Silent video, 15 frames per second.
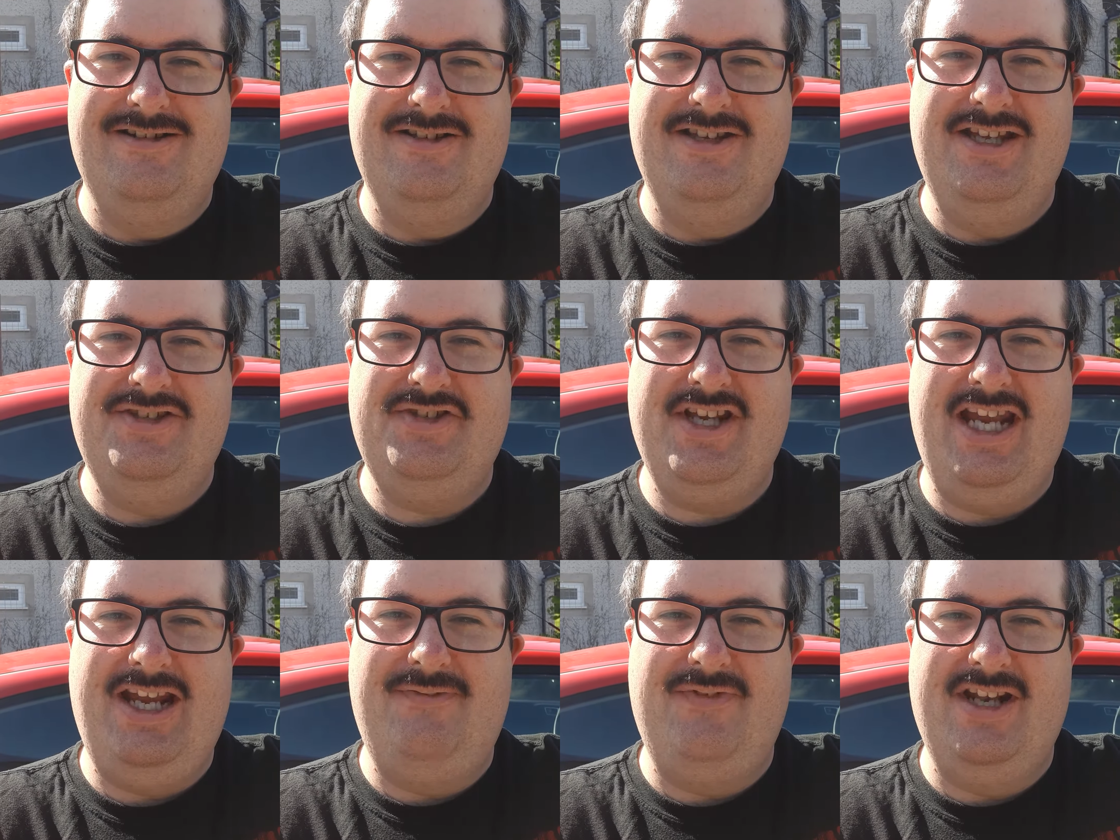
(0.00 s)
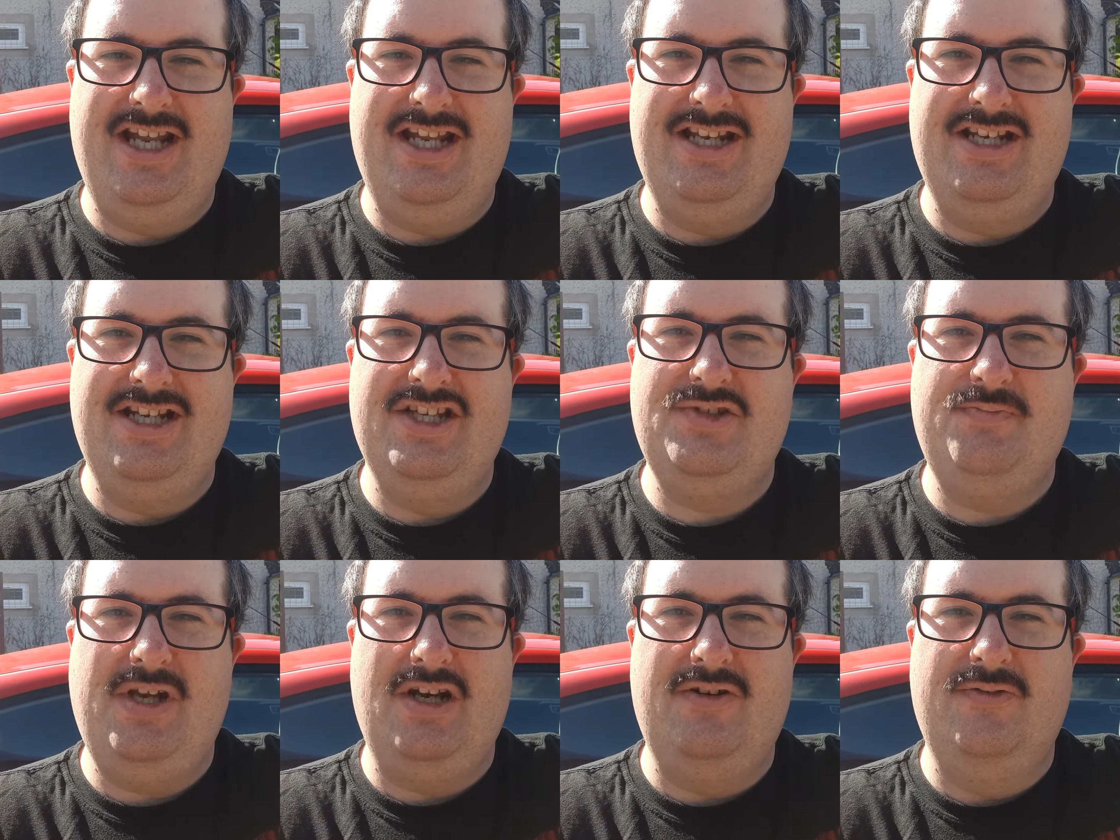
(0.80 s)
This evening, in this
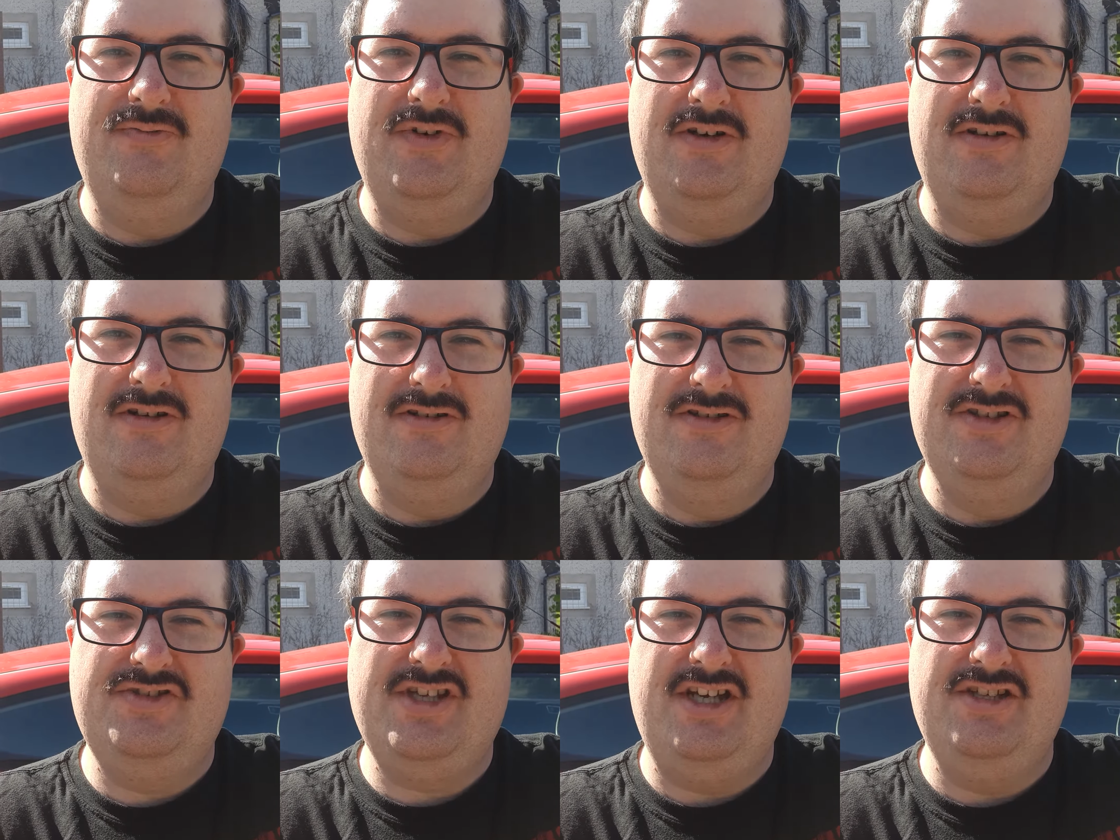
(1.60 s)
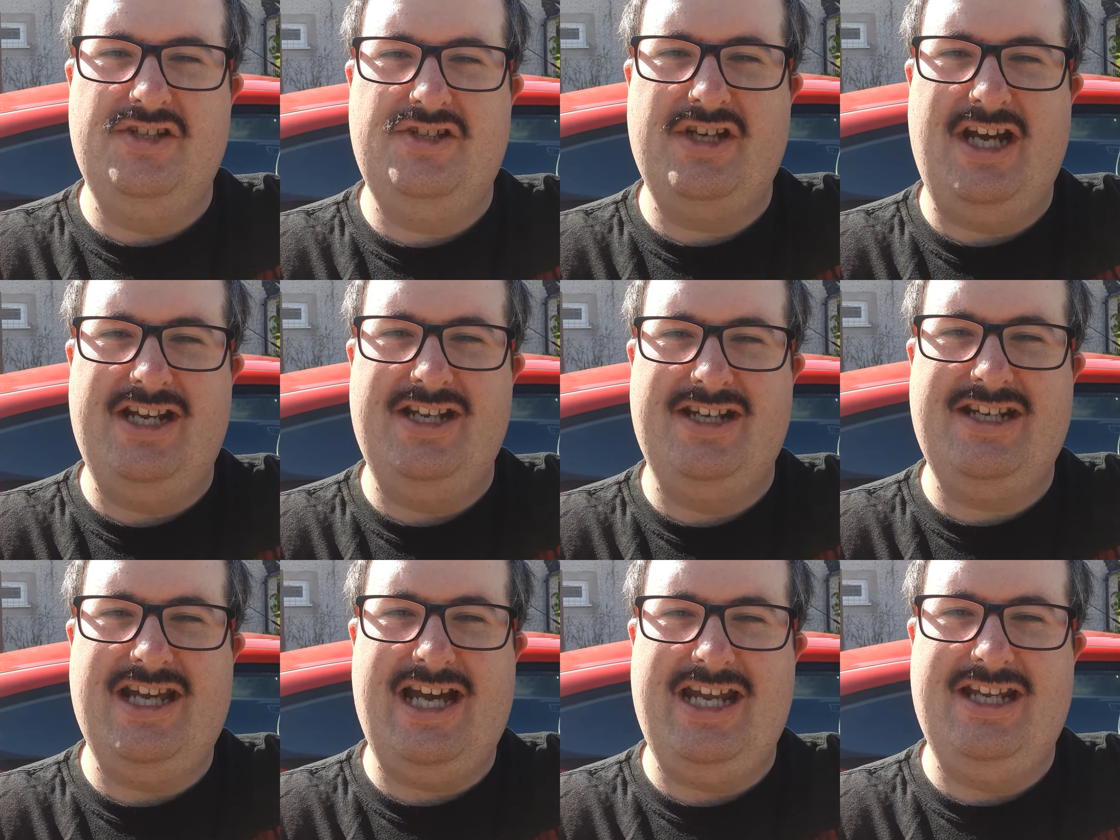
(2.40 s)
beautiful sunshine at
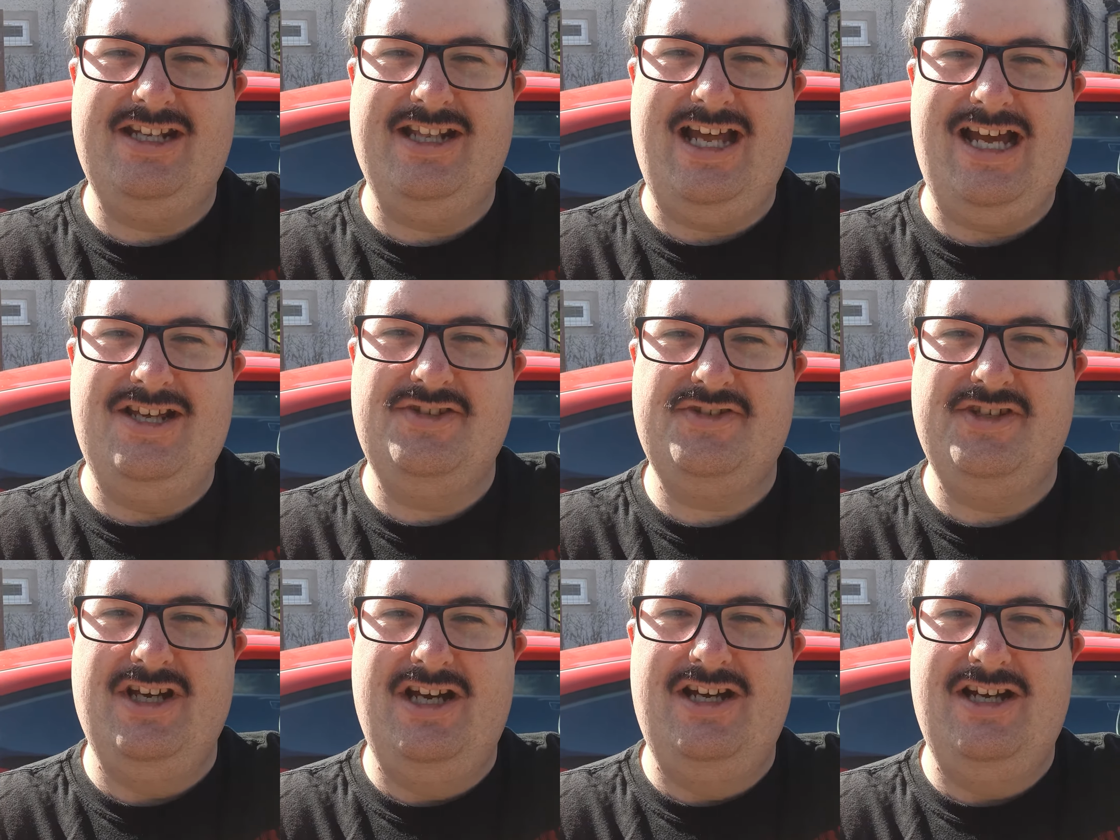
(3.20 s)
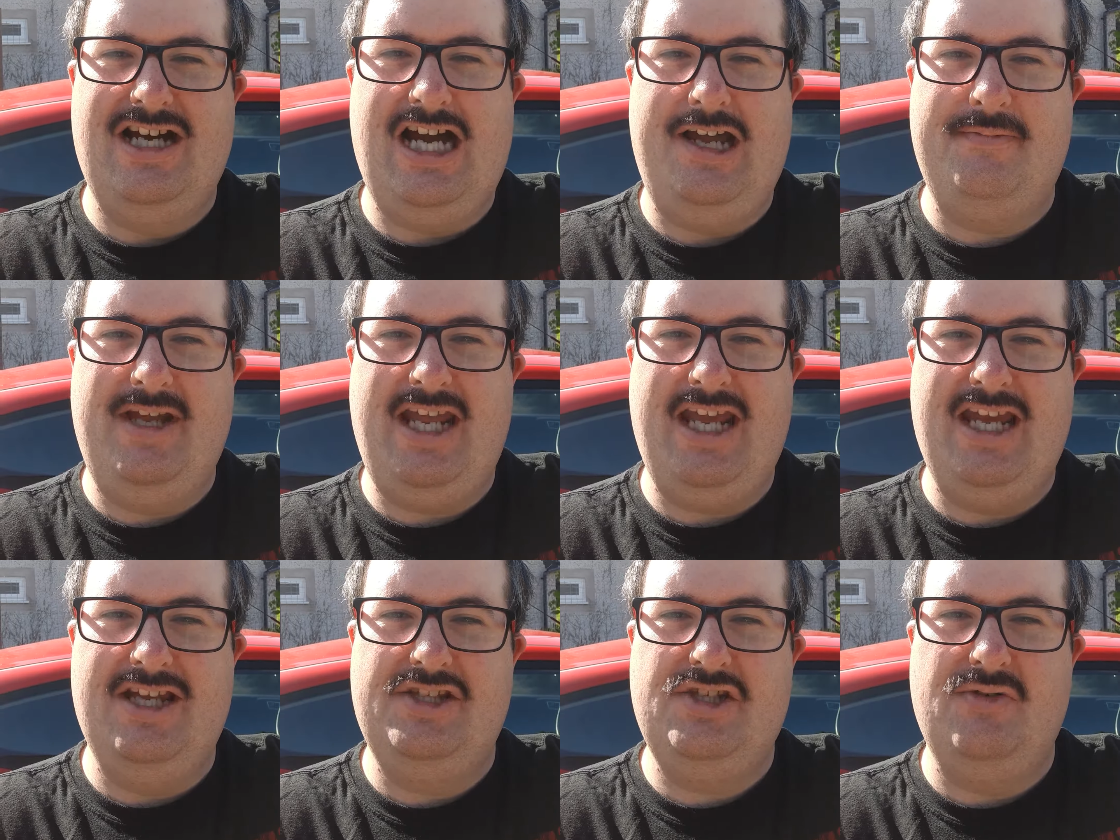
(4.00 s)
Kyglas, I'm
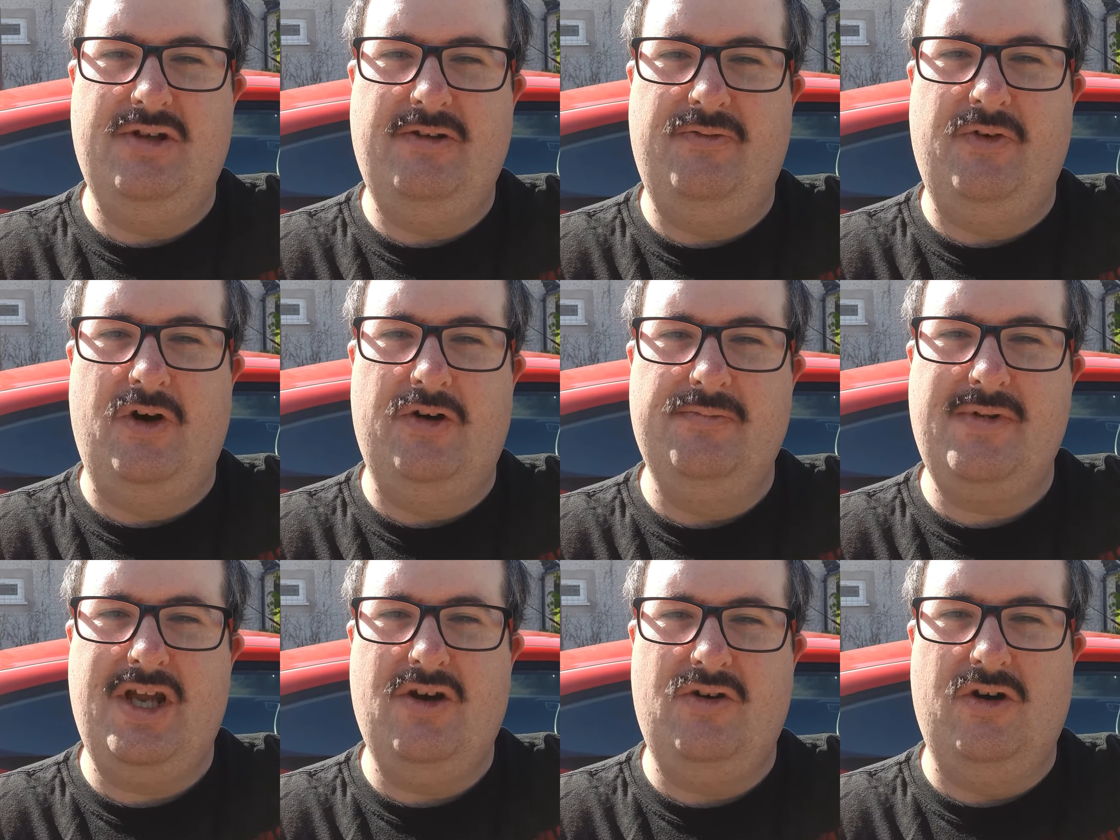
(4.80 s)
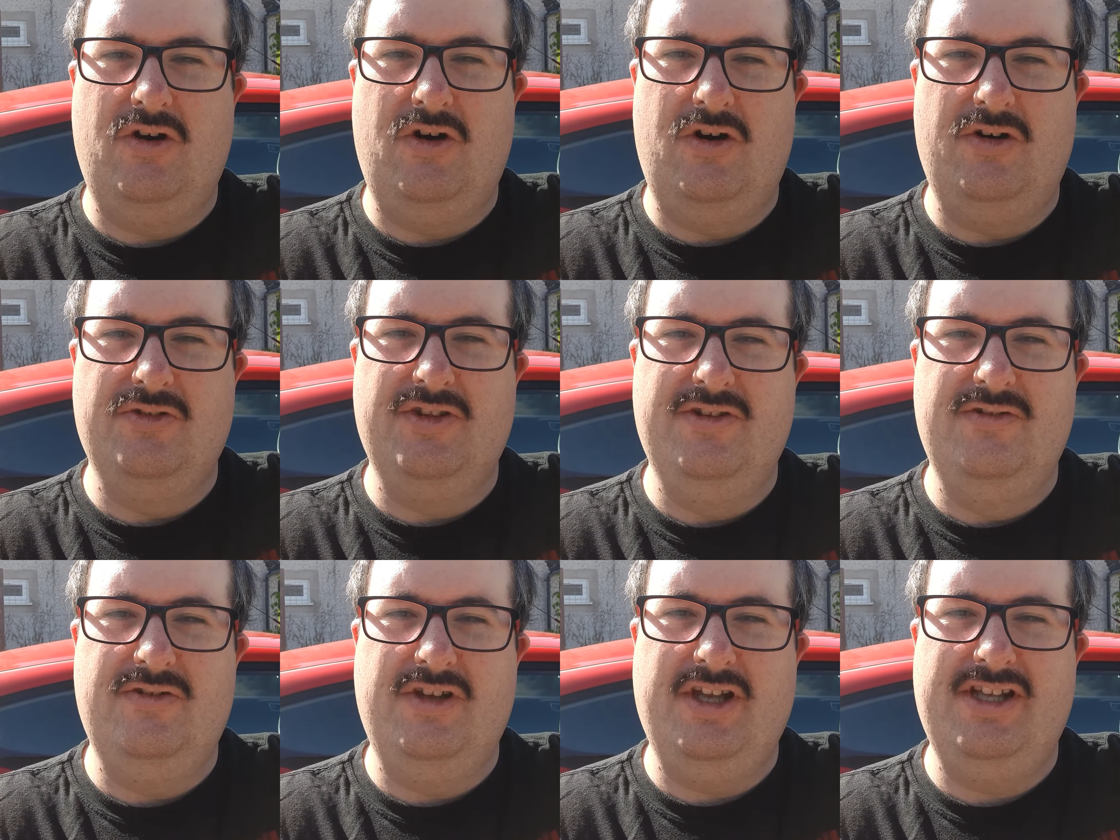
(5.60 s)
here to inform you all
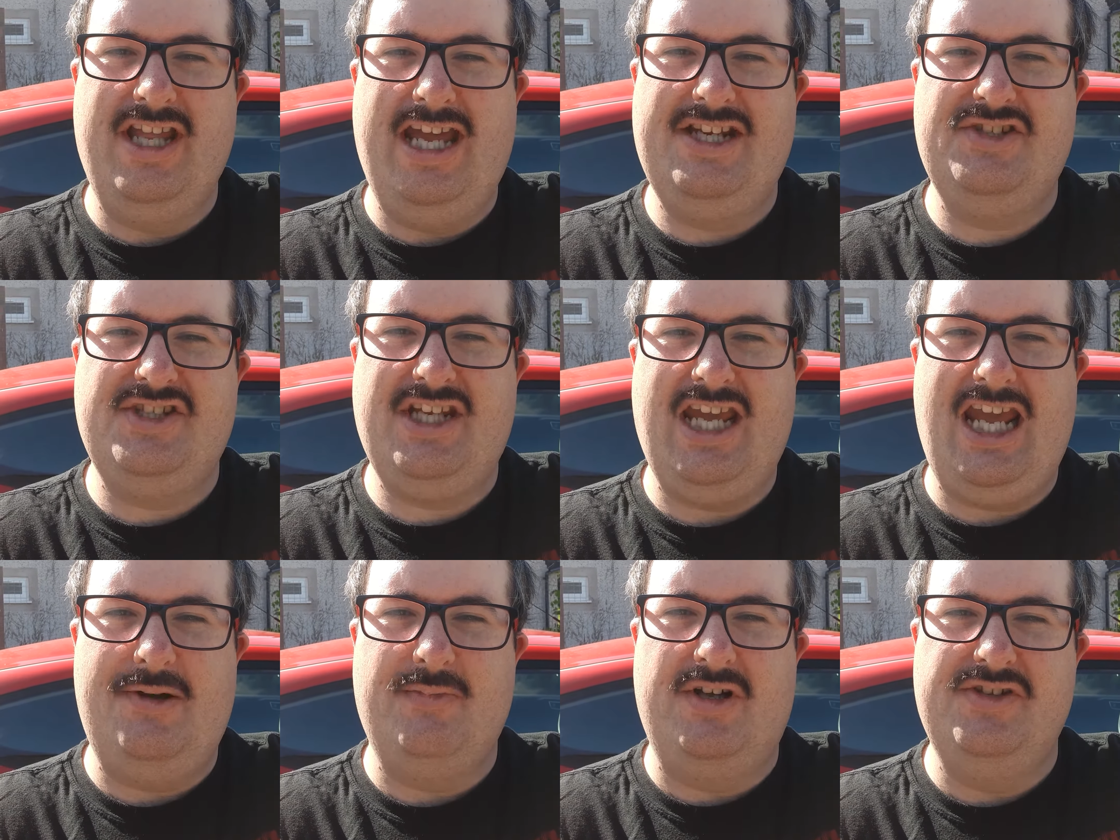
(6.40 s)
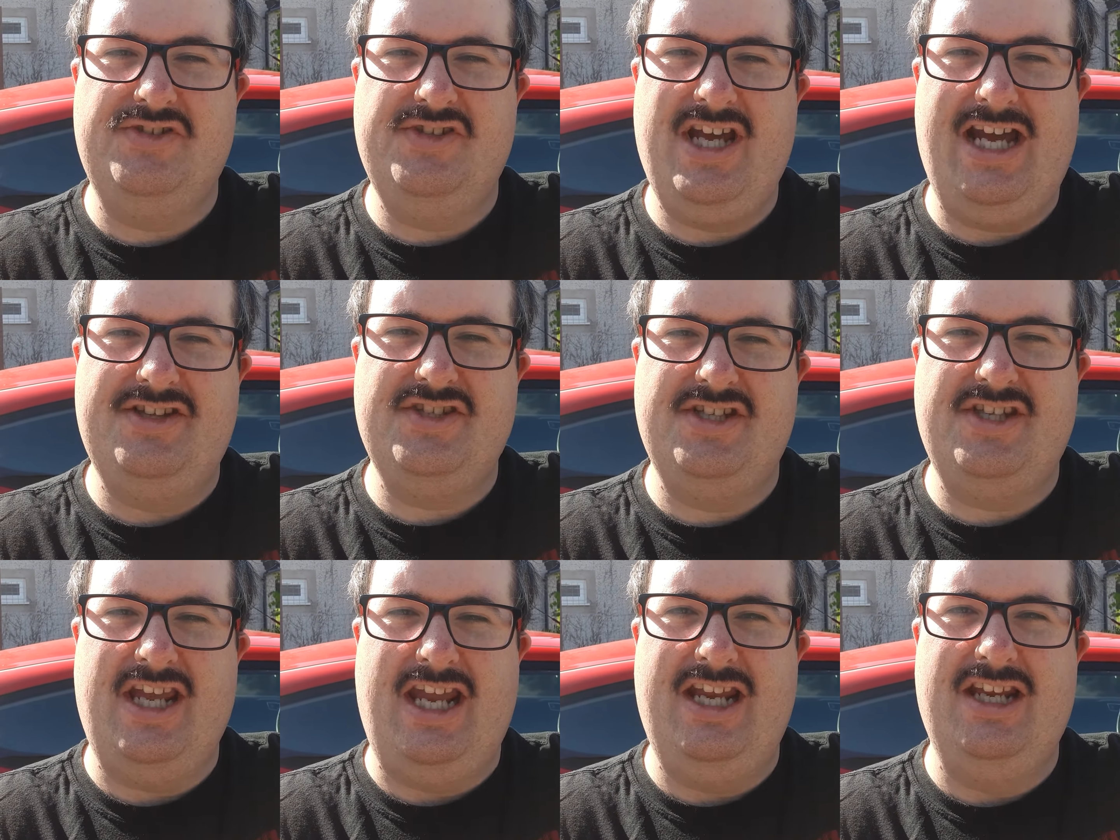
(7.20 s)
that the next game on
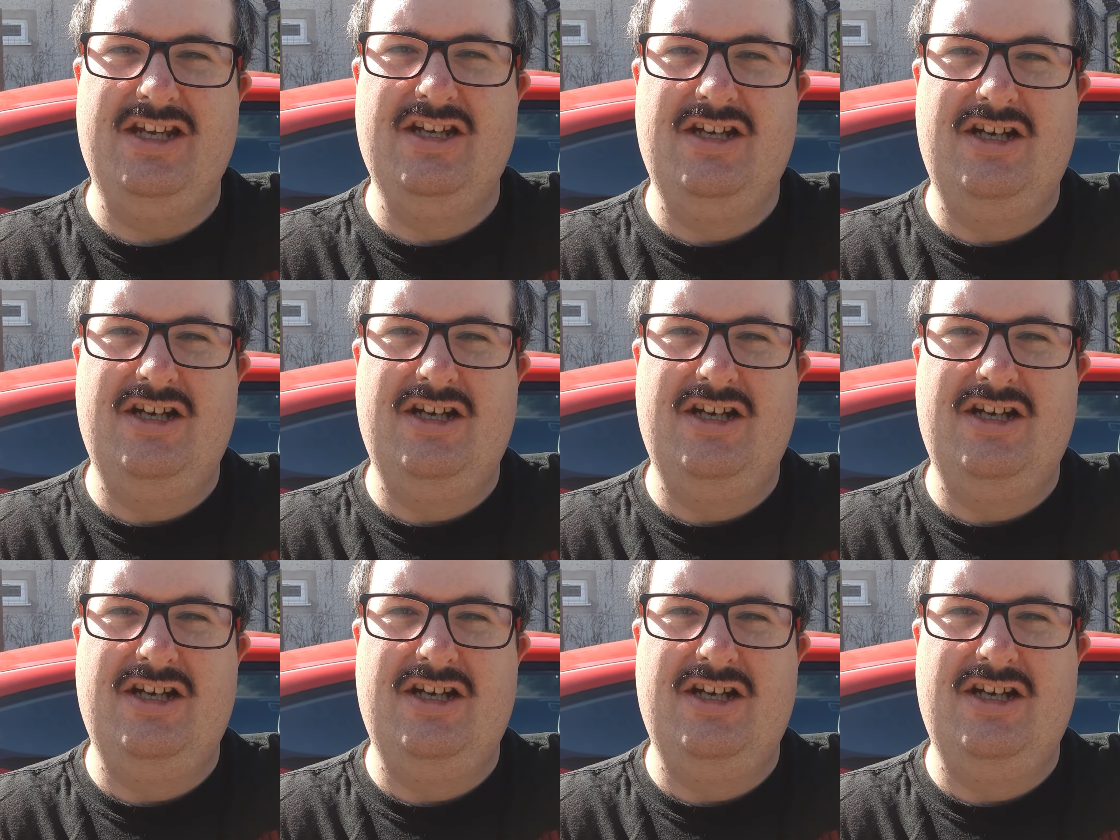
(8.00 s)
Saturday,